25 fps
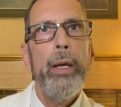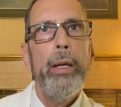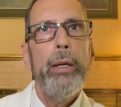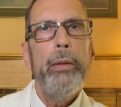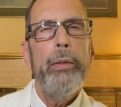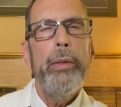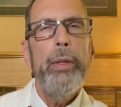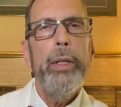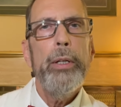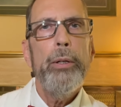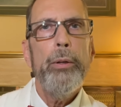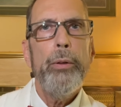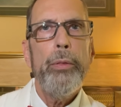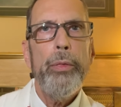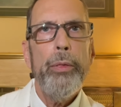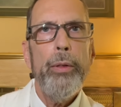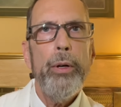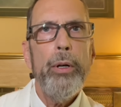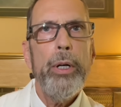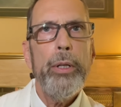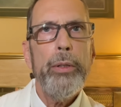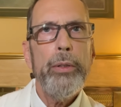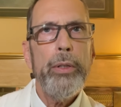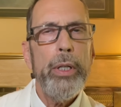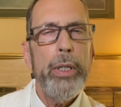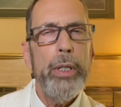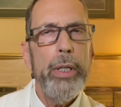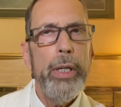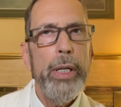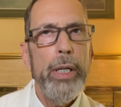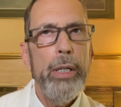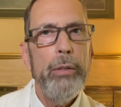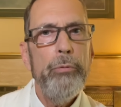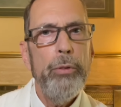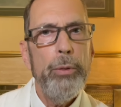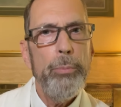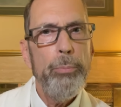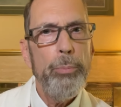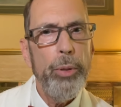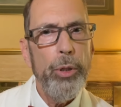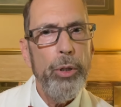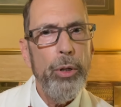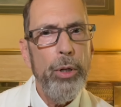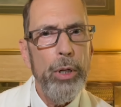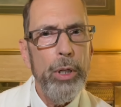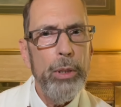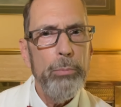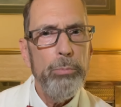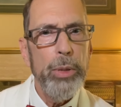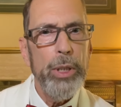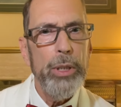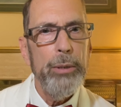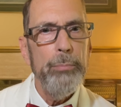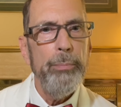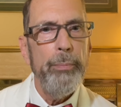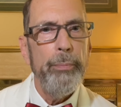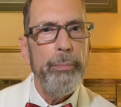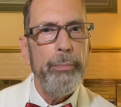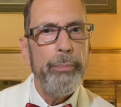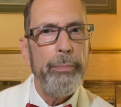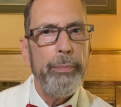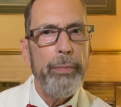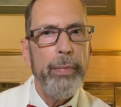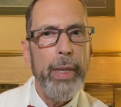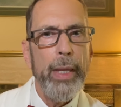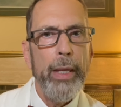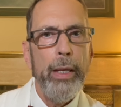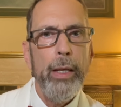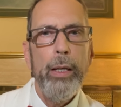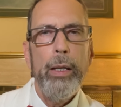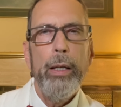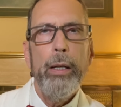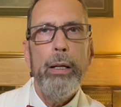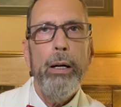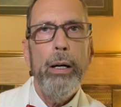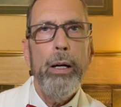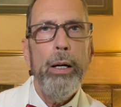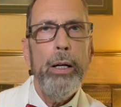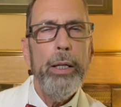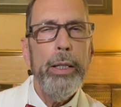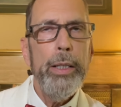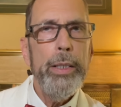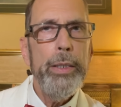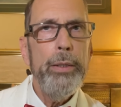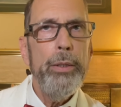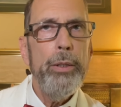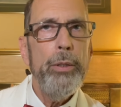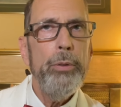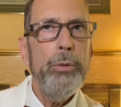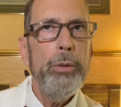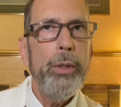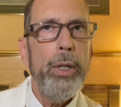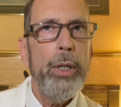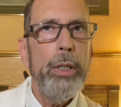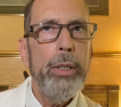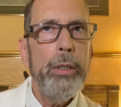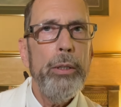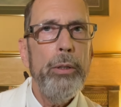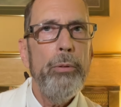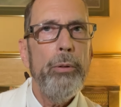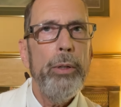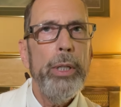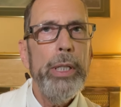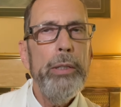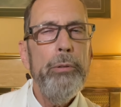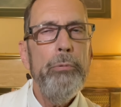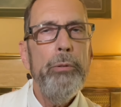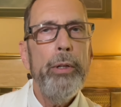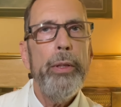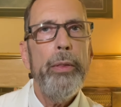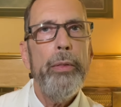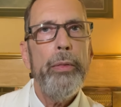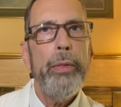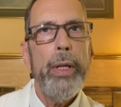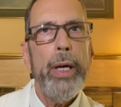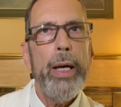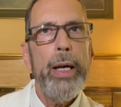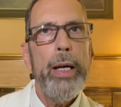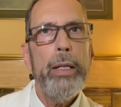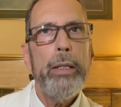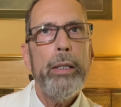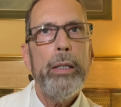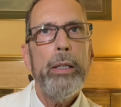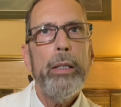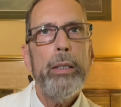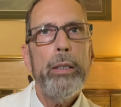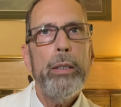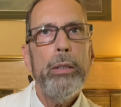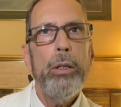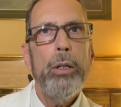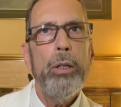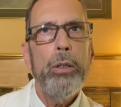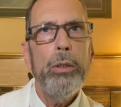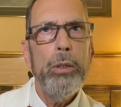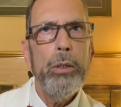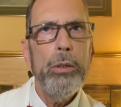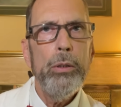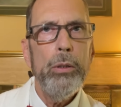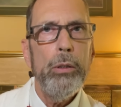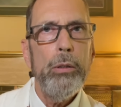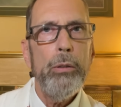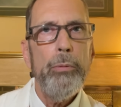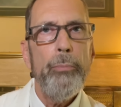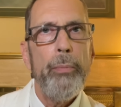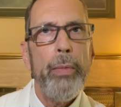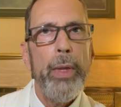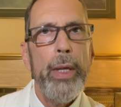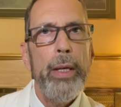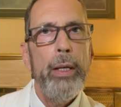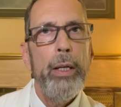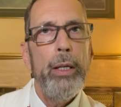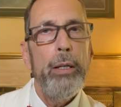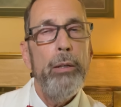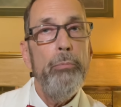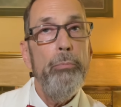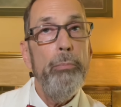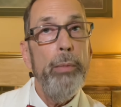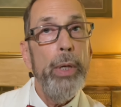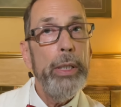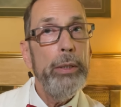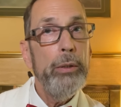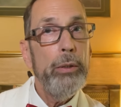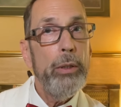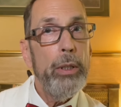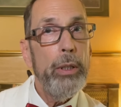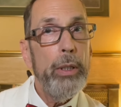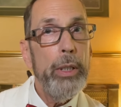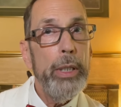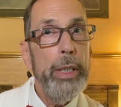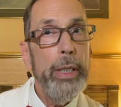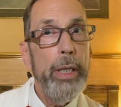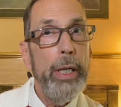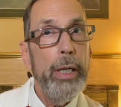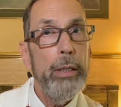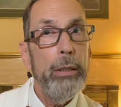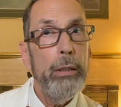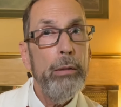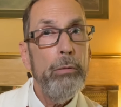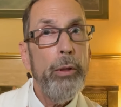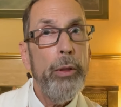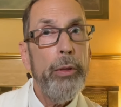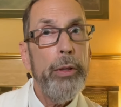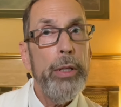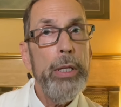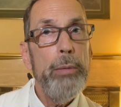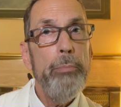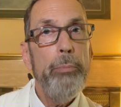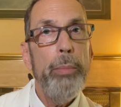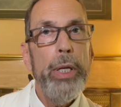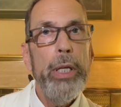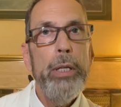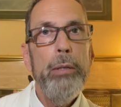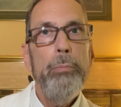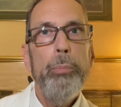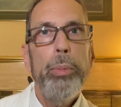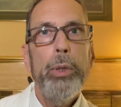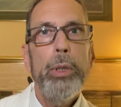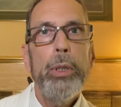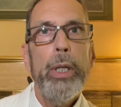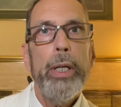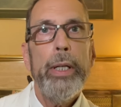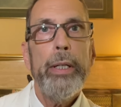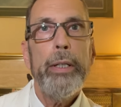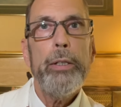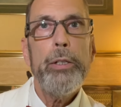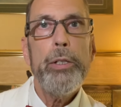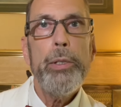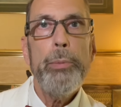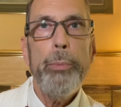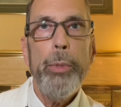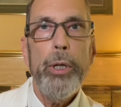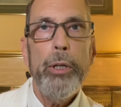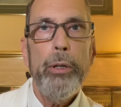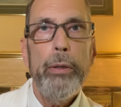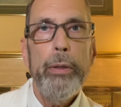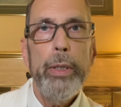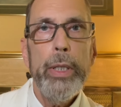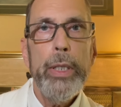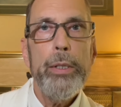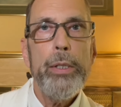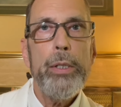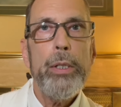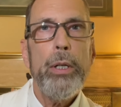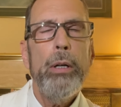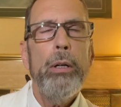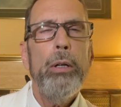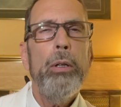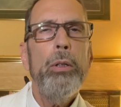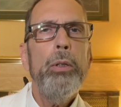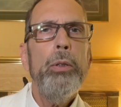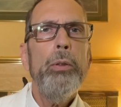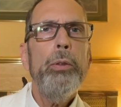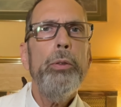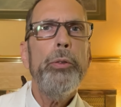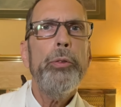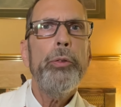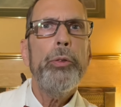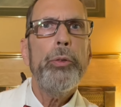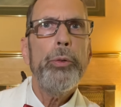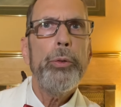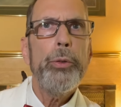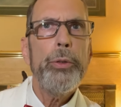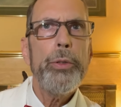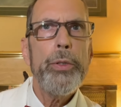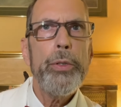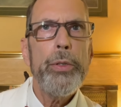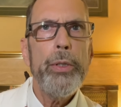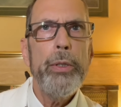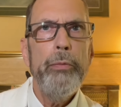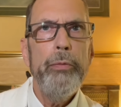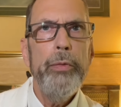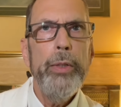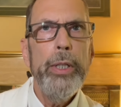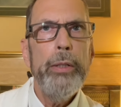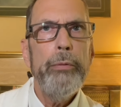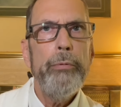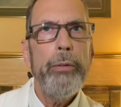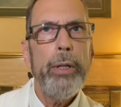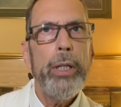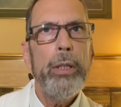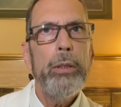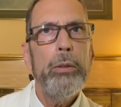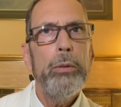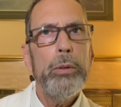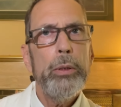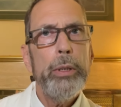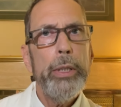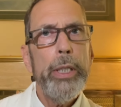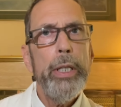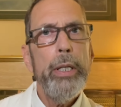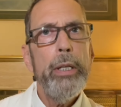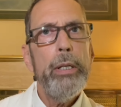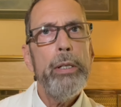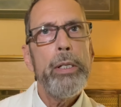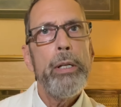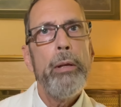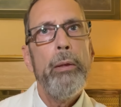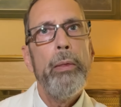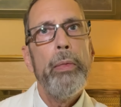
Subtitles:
they're thought to have a problem. I don't agree with that at all. Mentally healthy people experience all sorts of difficulties.